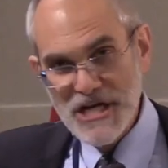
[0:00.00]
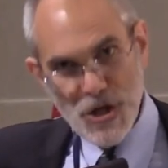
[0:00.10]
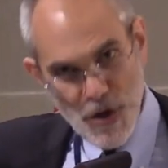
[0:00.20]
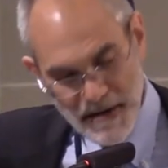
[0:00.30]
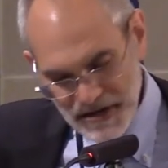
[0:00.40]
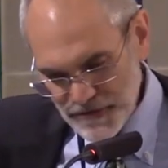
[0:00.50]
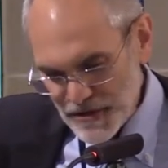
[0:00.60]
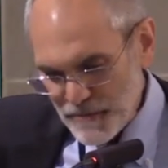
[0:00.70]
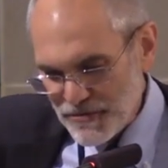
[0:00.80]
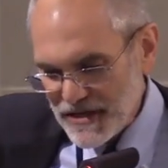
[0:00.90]
He knew about the
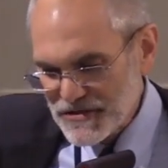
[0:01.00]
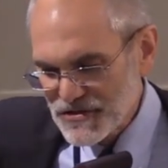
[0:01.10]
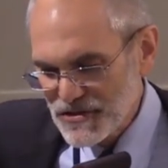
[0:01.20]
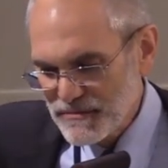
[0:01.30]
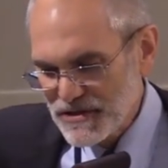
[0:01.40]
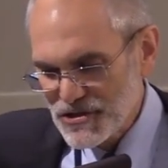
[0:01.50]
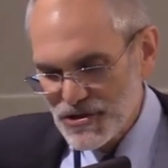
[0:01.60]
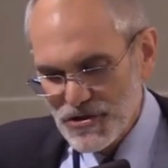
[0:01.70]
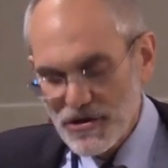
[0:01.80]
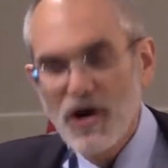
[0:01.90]
real presence, to be
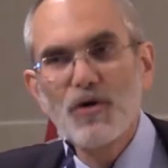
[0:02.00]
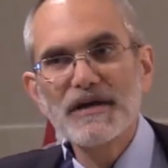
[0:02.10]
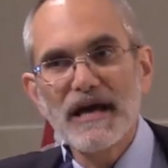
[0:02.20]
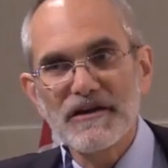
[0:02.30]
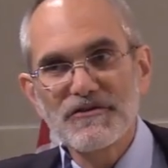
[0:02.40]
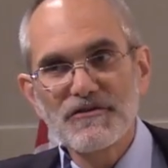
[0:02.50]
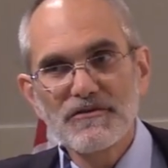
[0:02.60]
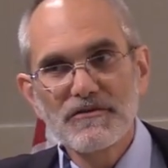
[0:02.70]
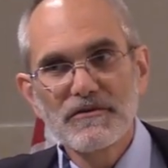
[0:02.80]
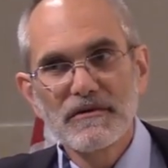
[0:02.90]
sure, oh
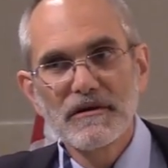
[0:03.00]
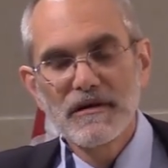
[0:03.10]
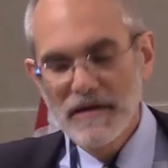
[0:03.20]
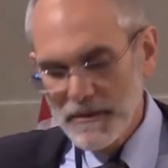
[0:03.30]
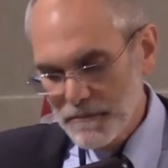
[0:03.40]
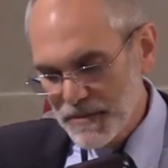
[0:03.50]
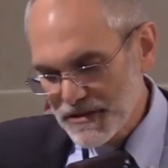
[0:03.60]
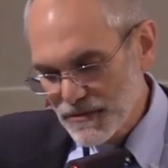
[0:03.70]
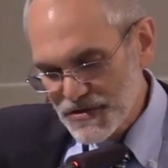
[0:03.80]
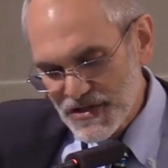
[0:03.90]
yes,
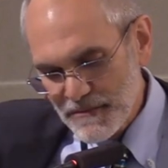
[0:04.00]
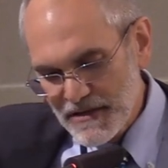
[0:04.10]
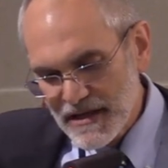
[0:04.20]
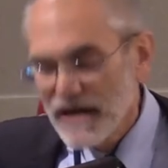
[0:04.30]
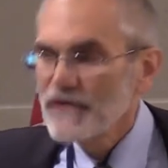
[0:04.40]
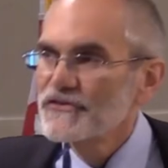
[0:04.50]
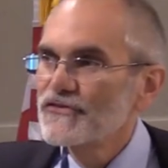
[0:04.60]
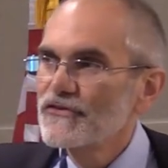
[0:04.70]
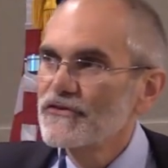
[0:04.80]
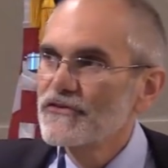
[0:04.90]
but there was something else
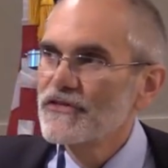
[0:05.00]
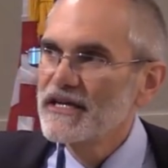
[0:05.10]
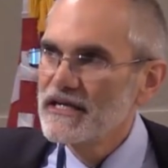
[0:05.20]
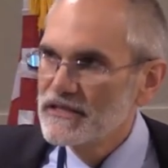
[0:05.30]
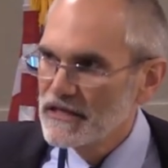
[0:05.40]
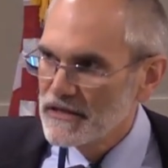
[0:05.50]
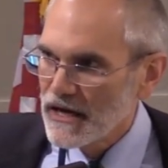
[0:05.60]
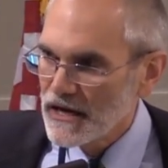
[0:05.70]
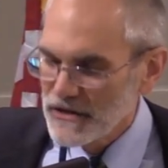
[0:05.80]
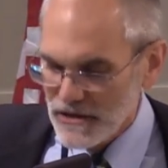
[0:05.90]
that he did
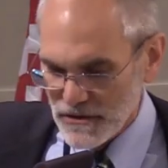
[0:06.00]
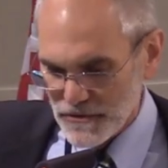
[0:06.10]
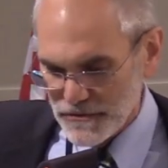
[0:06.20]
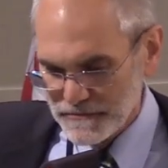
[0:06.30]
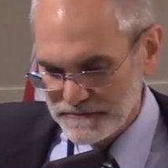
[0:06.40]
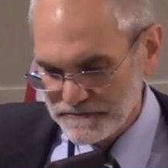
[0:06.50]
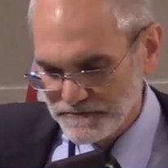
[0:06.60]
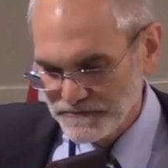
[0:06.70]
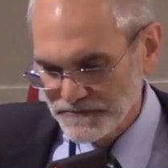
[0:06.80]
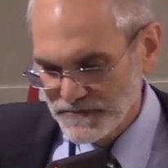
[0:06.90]
not
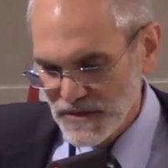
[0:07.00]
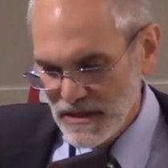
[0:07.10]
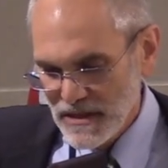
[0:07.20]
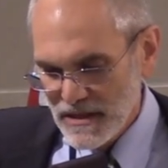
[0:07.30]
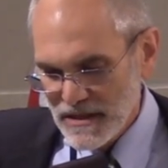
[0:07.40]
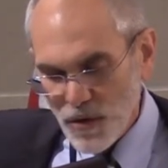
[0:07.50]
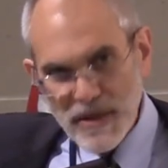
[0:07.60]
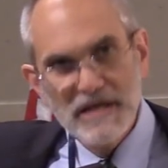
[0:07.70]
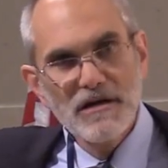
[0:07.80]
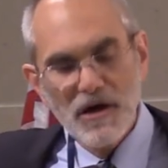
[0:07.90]
know. Now
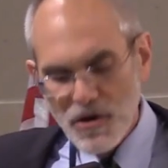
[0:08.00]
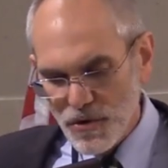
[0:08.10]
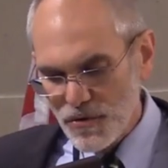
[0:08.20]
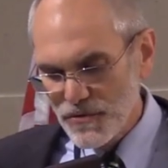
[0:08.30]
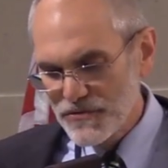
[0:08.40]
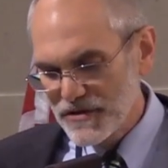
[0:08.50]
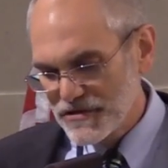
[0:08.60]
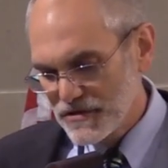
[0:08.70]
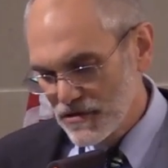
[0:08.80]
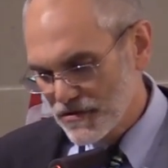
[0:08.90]
we know
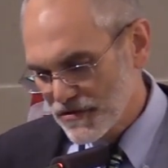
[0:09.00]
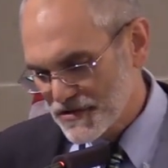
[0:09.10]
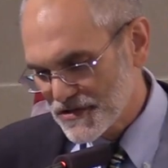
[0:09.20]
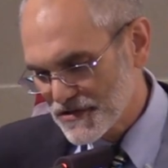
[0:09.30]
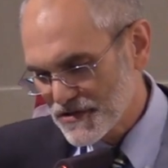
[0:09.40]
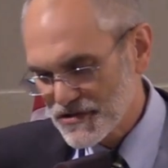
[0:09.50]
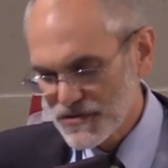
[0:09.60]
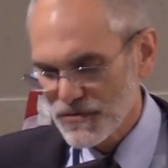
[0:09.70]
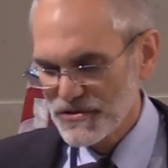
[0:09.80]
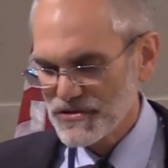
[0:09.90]
that the Eucharist is the
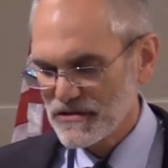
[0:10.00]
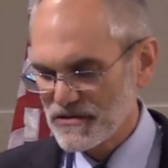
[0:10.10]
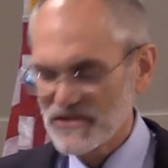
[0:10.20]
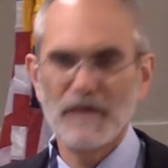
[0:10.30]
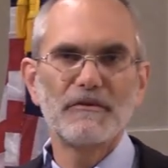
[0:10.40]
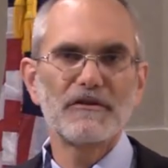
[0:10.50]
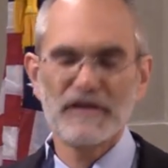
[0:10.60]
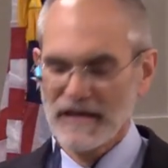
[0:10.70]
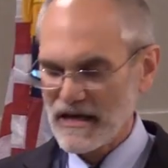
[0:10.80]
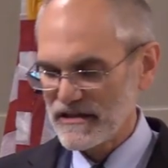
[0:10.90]
source and the summit of
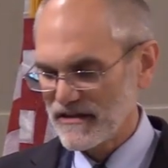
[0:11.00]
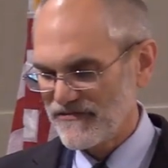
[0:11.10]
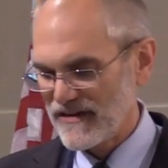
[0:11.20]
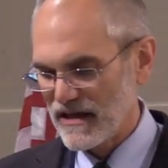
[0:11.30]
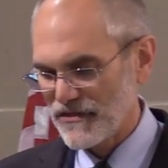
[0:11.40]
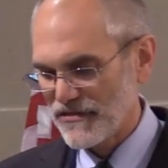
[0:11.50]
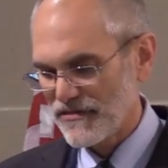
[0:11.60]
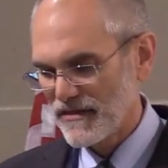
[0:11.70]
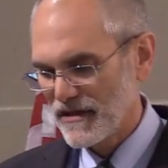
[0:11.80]
the Catholic faith.